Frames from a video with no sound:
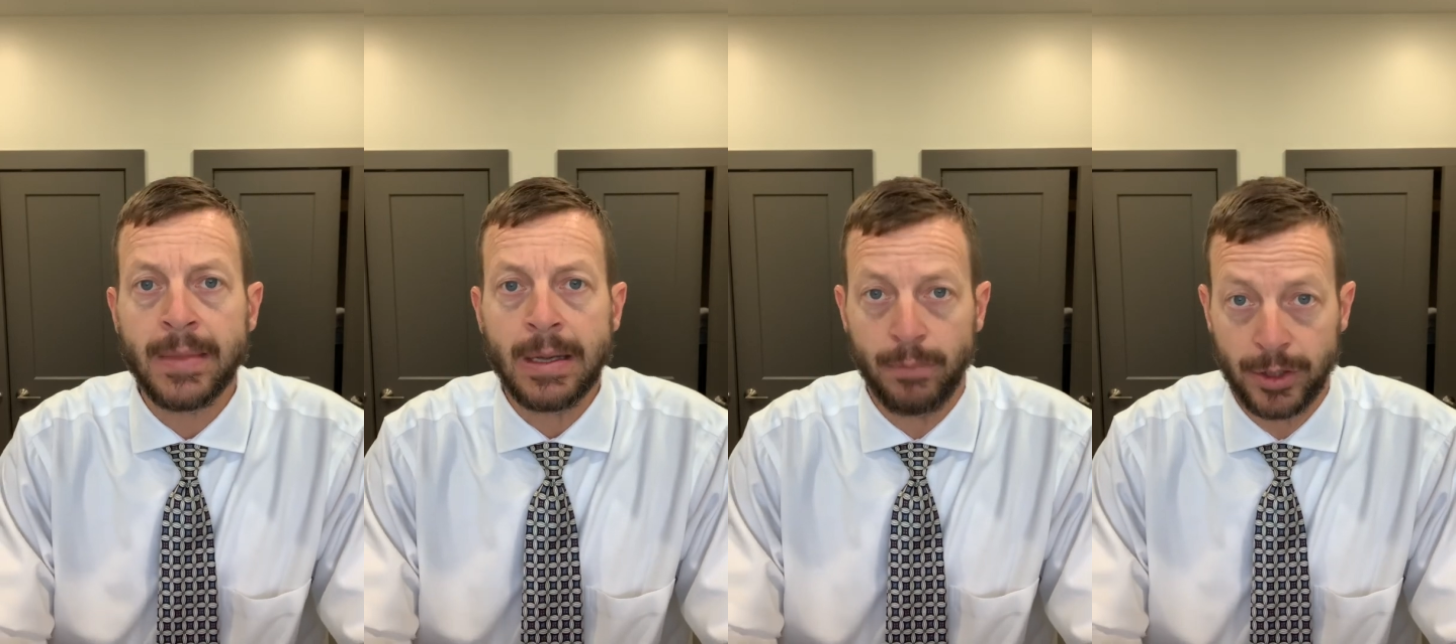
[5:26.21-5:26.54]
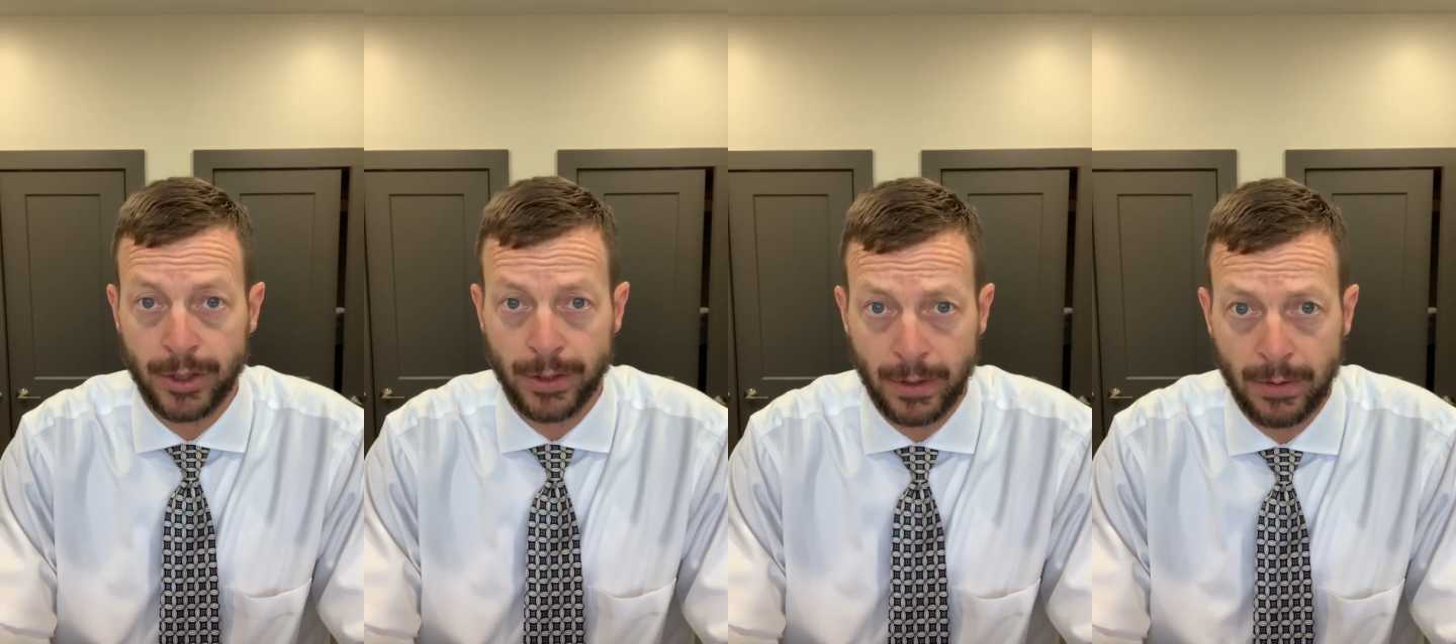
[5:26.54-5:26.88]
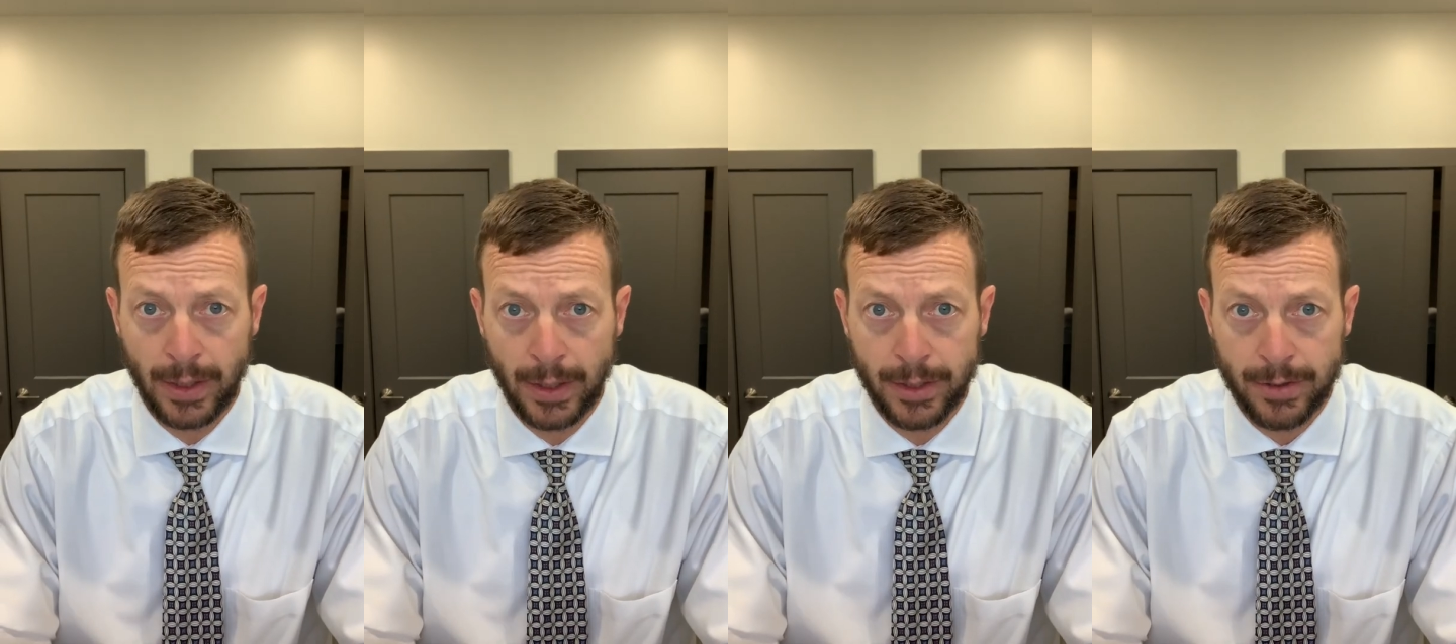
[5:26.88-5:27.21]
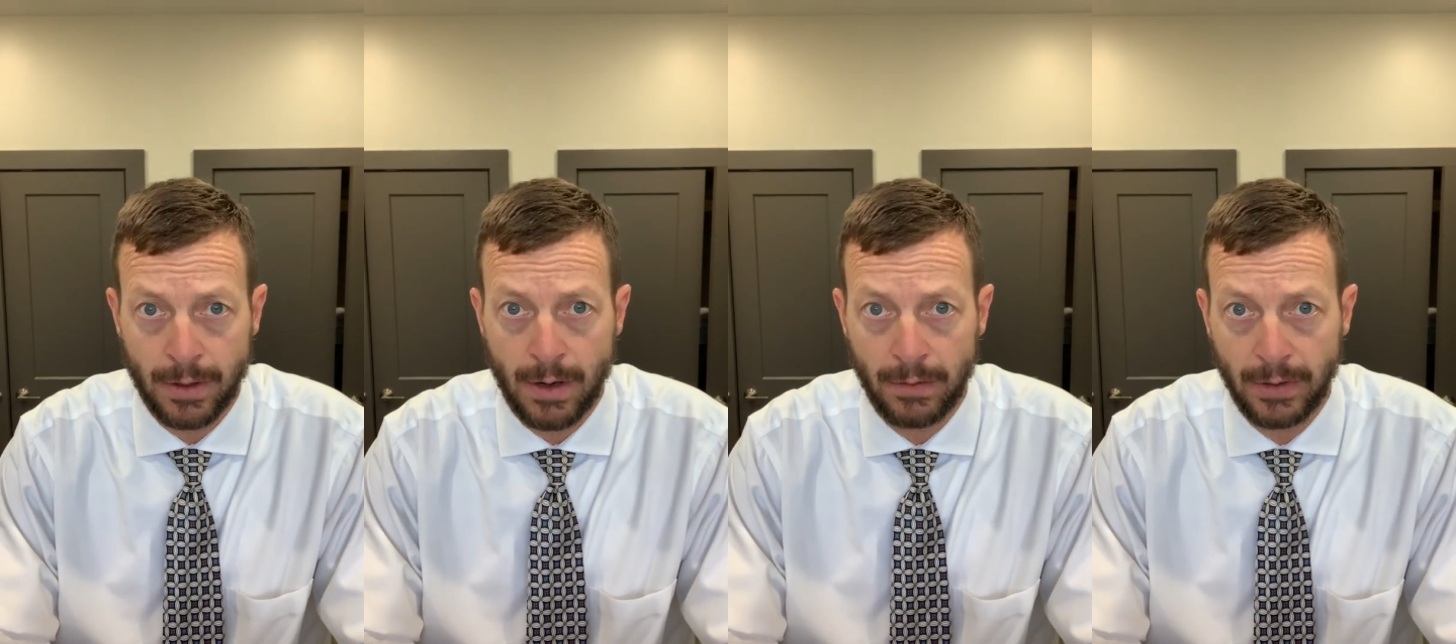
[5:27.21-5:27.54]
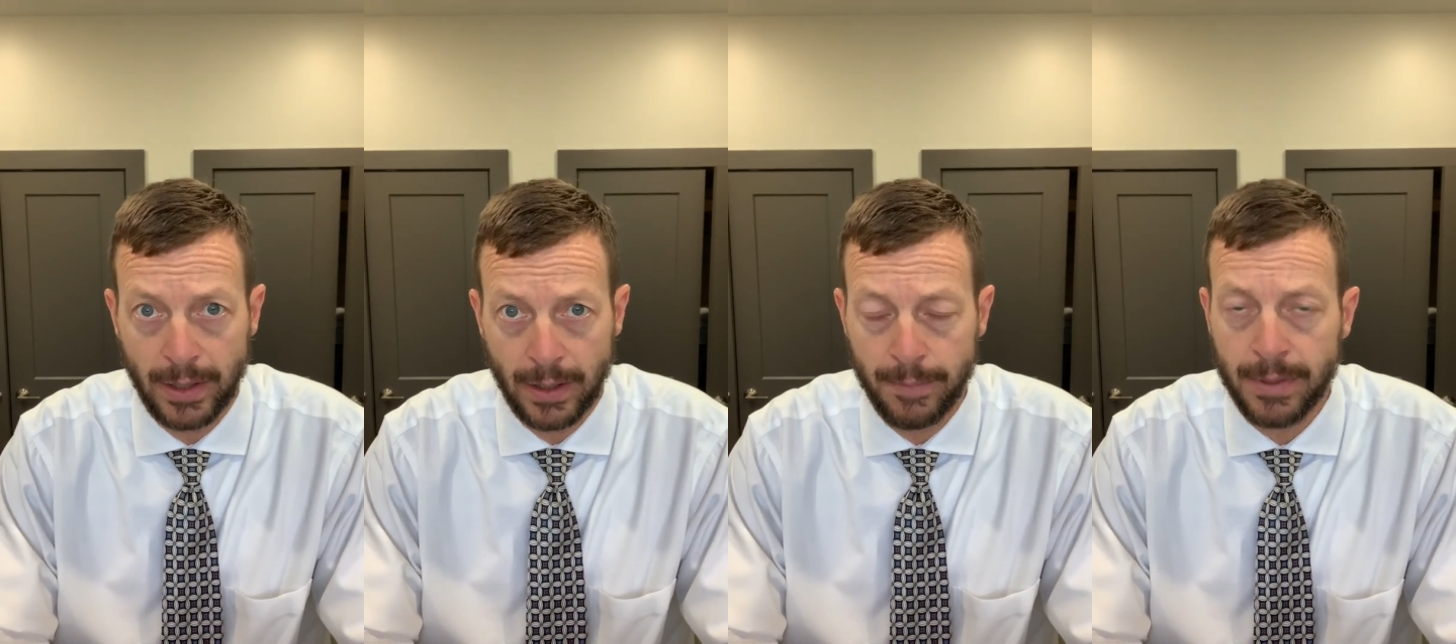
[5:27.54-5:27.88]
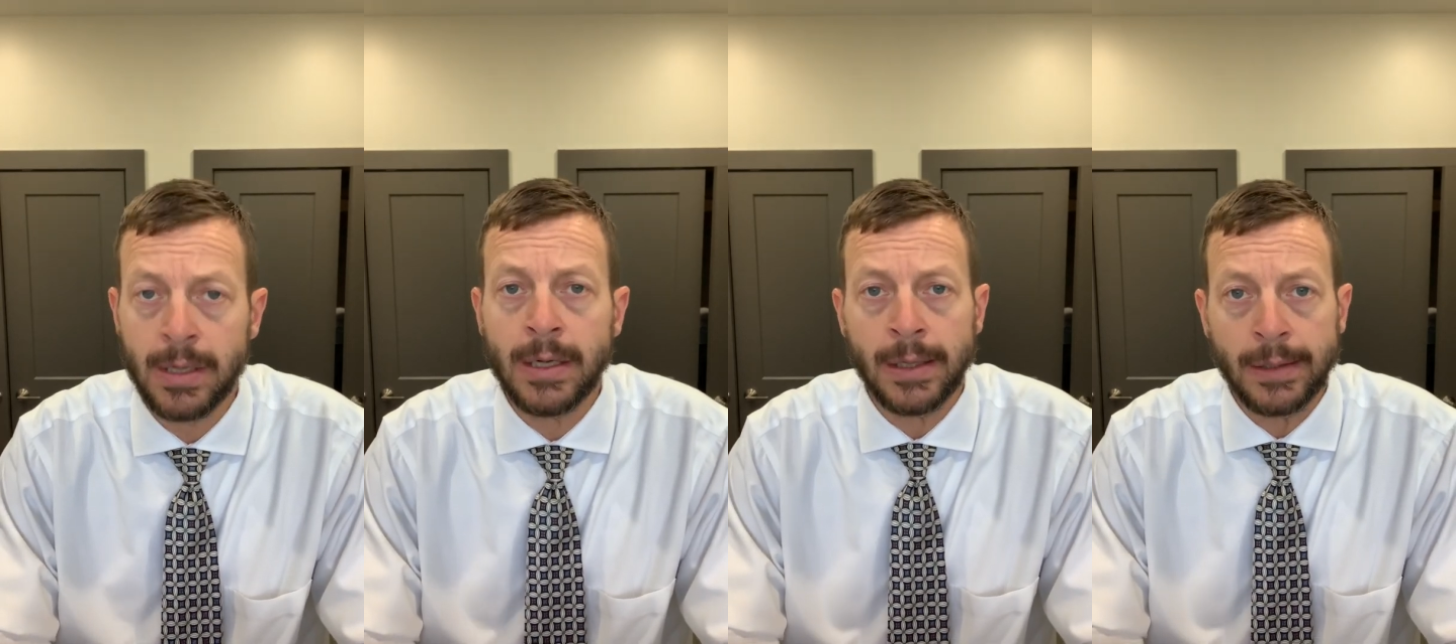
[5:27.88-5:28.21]
but you do need to get your heart rate up.
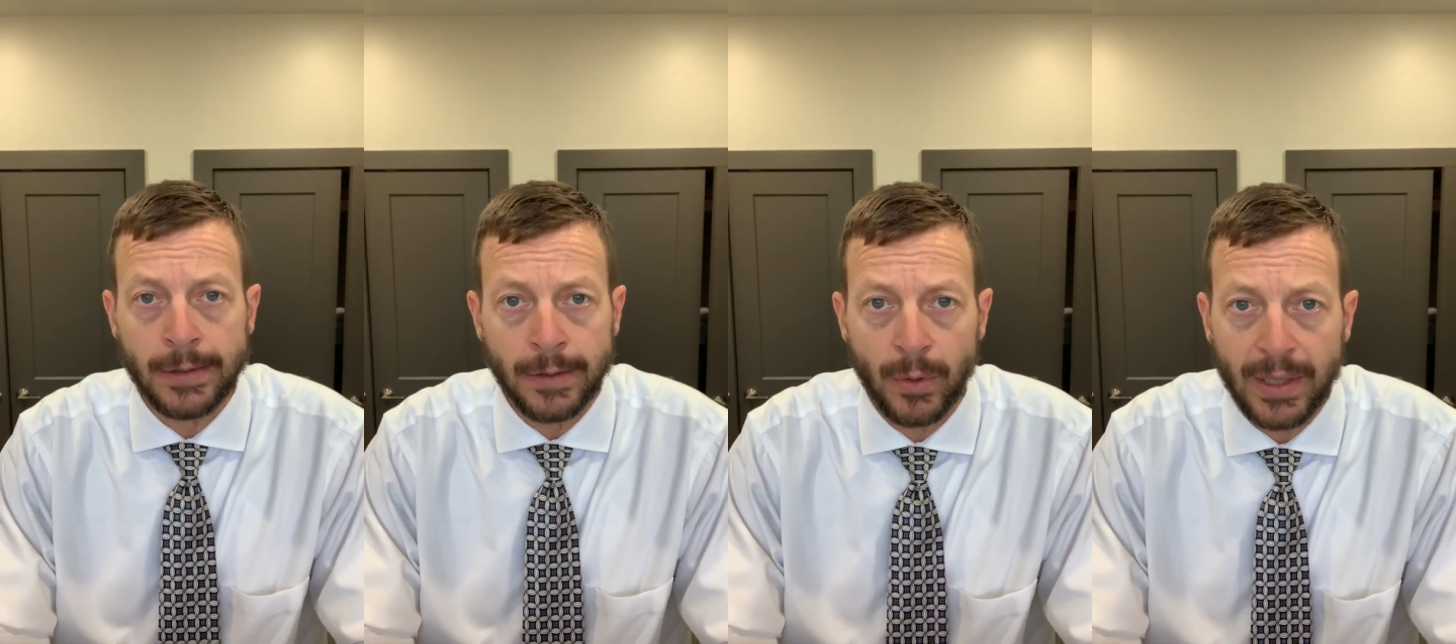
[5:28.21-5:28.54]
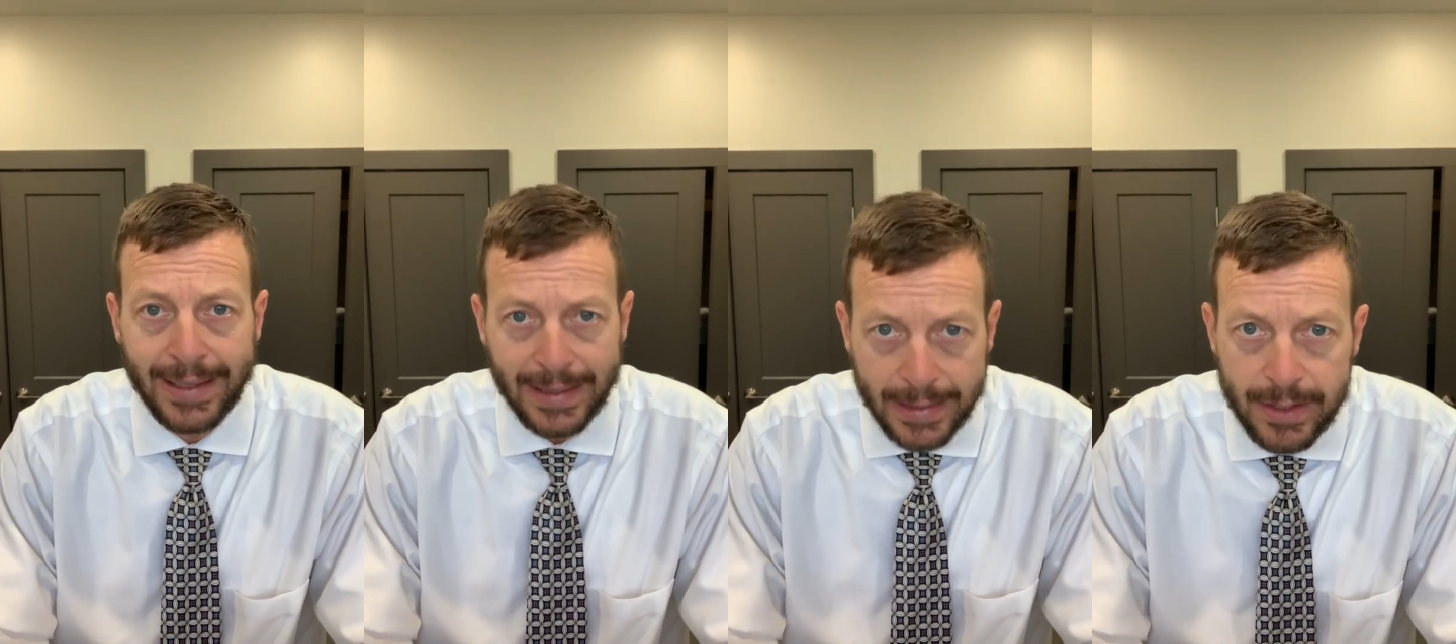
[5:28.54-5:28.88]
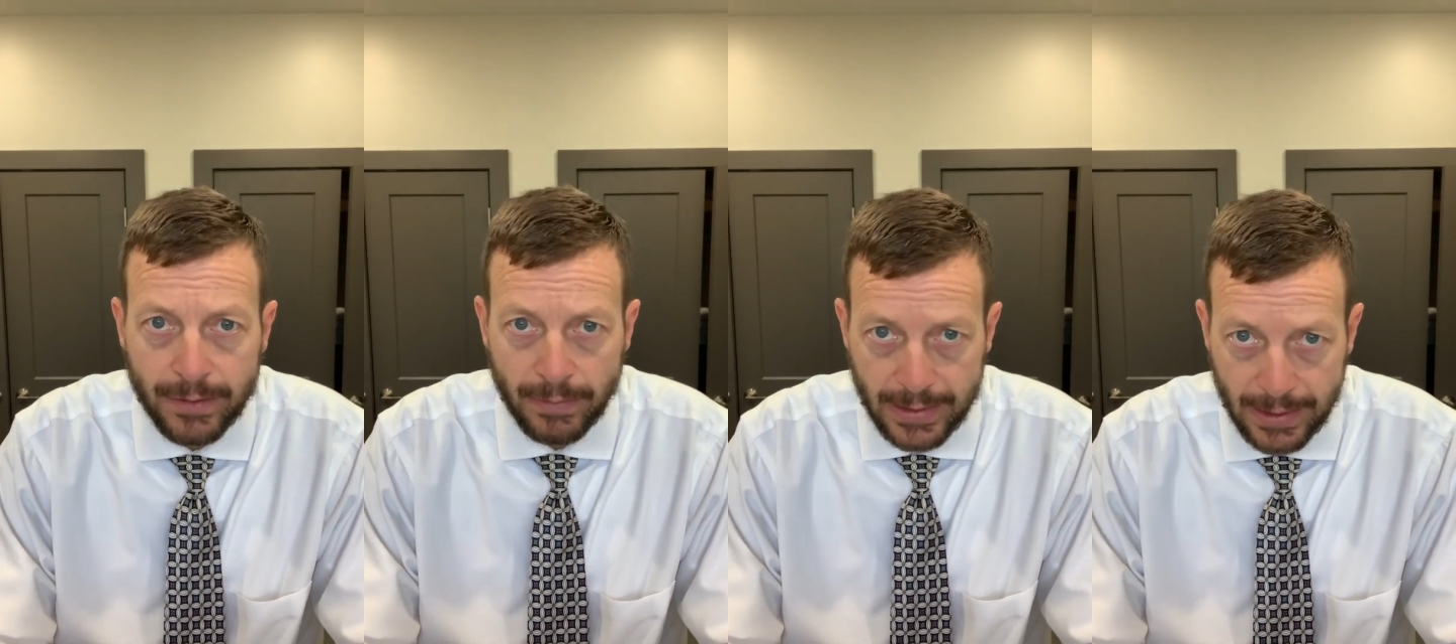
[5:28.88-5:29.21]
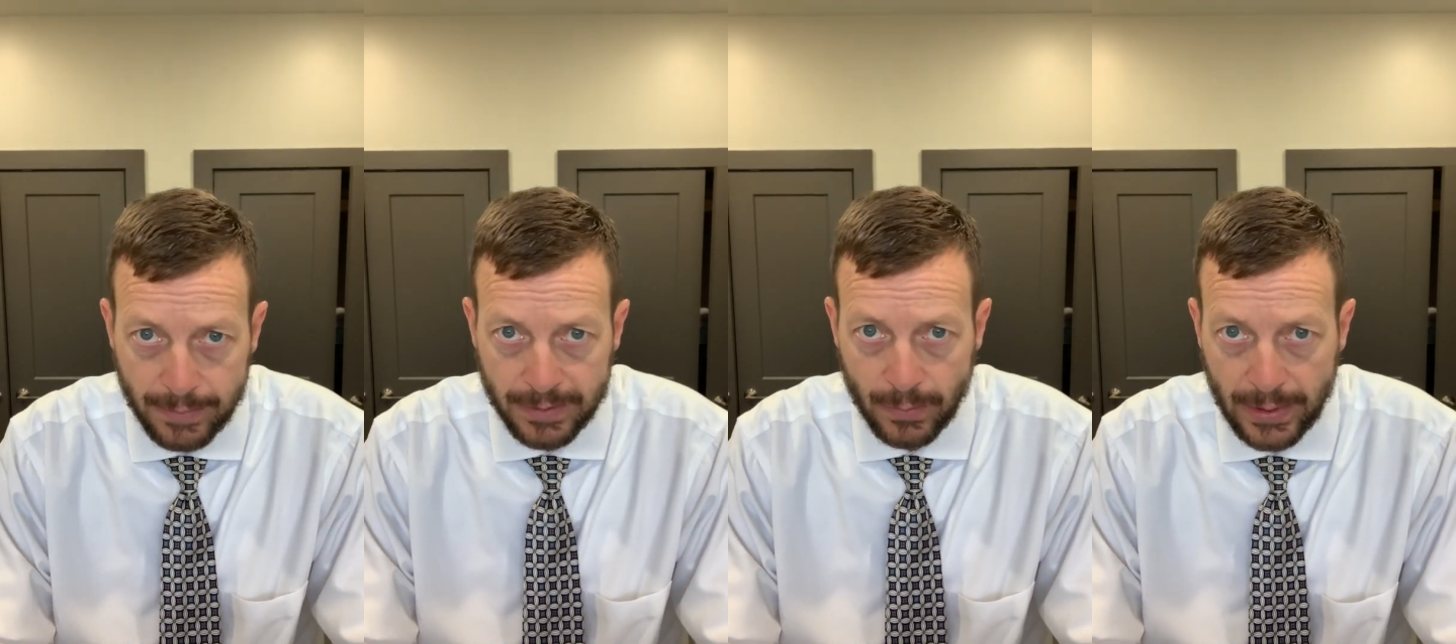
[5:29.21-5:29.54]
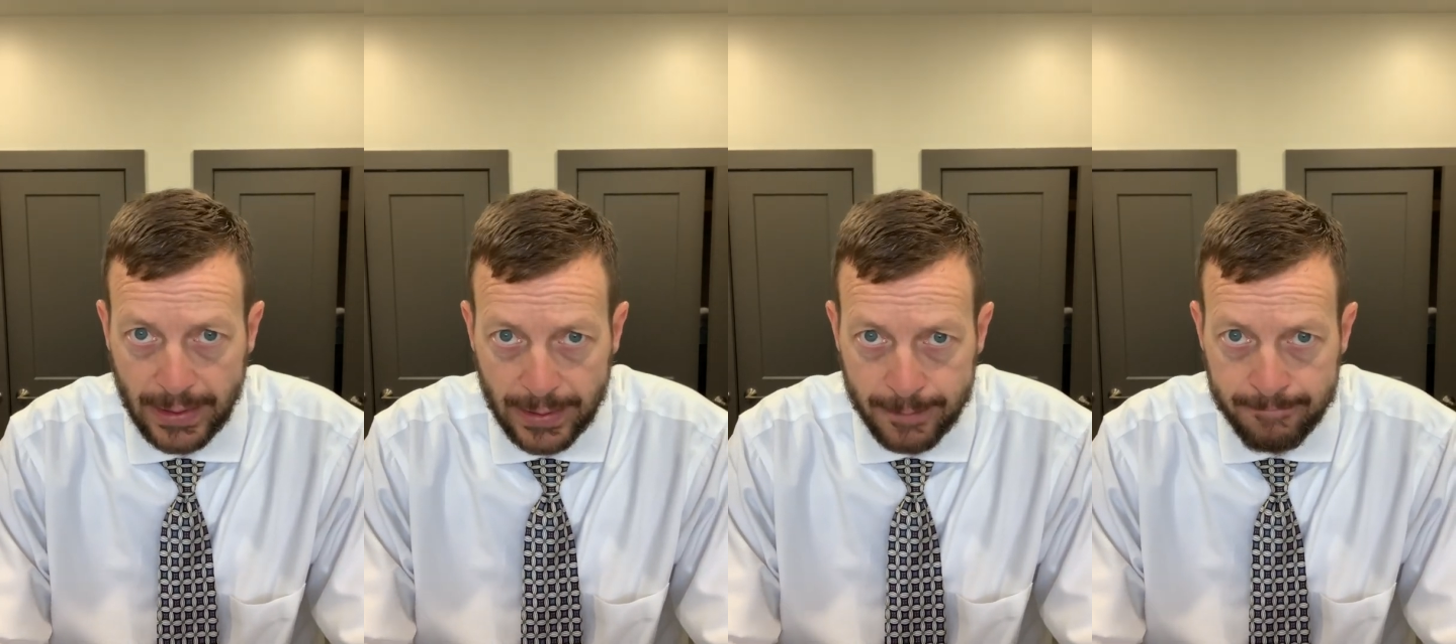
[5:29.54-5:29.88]
Do it at least 3 times a week.